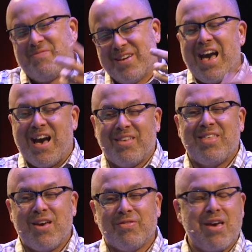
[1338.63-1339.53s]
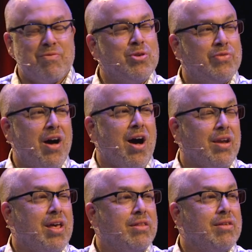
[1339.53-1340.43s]
But yeah, they've moved
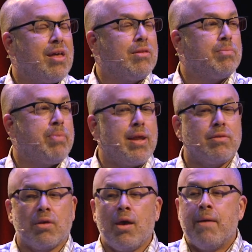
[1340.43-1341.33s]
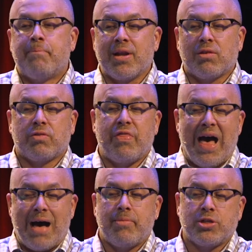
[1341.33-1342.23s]
on. But it's
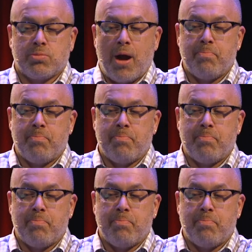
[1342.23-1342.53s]
that much,